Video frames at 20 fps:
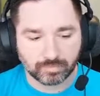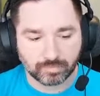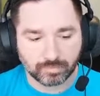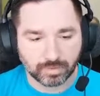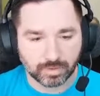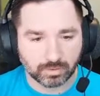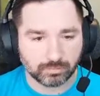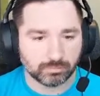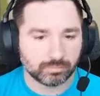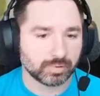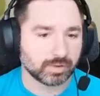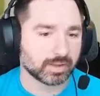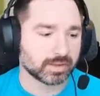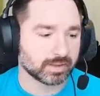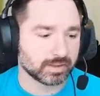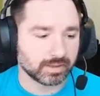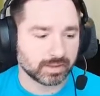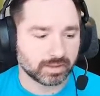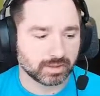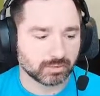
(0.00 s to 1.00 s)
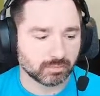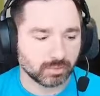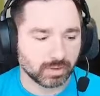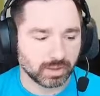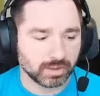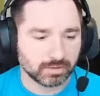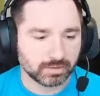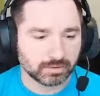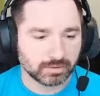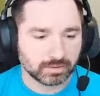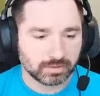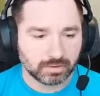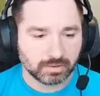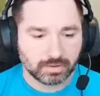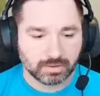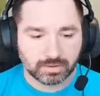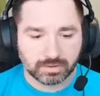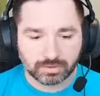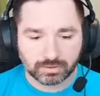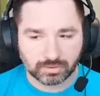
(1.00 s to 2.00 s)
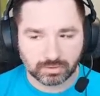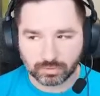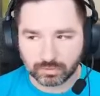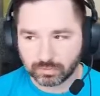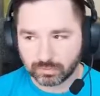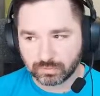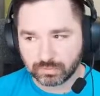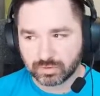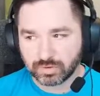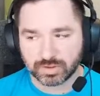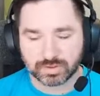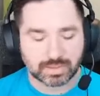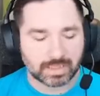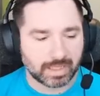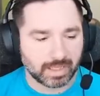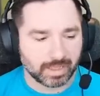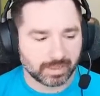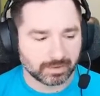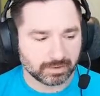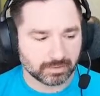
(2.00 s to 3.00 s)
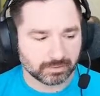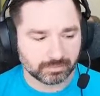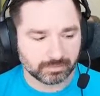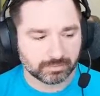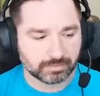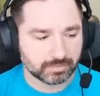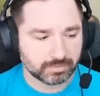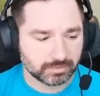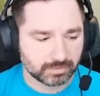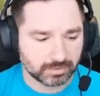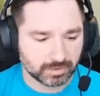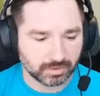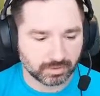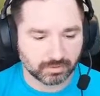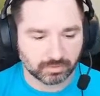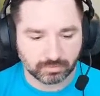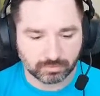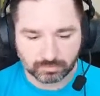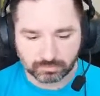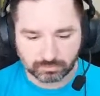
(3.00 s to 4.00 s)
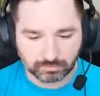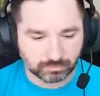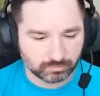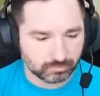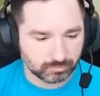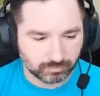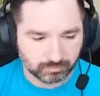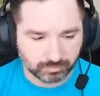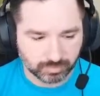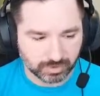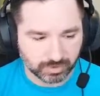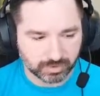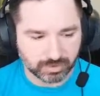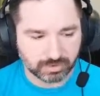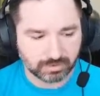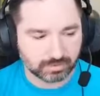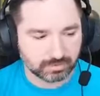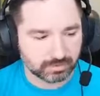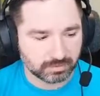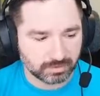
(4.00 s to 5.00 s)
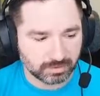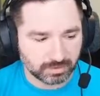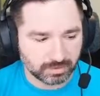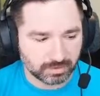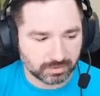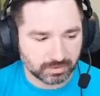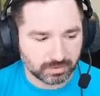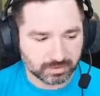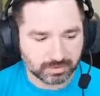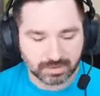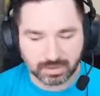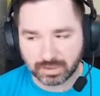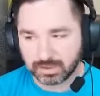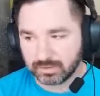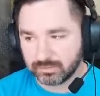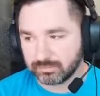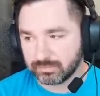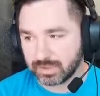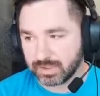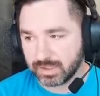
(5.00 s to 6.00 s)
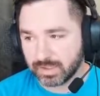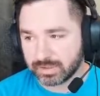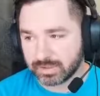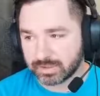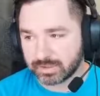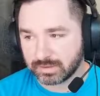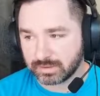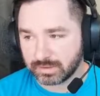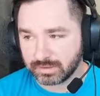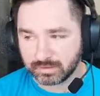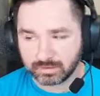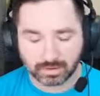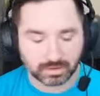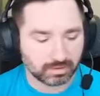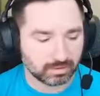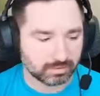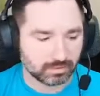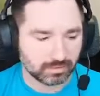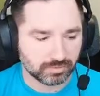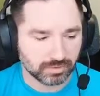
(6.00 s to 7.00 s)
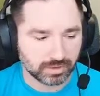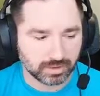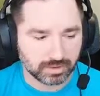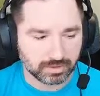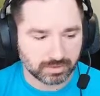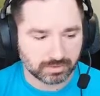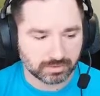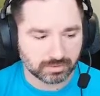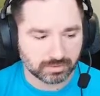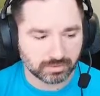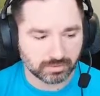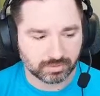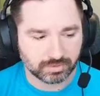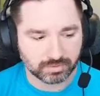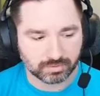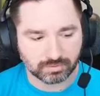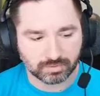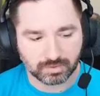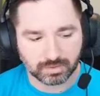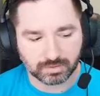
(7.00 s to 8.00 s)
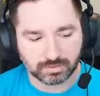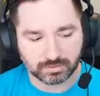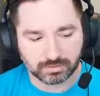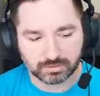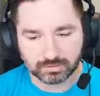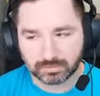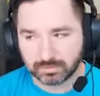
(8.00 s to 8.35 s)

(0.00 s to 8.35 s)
the plugin that you want, you just add it. So plugin is named Node.js, so you just run.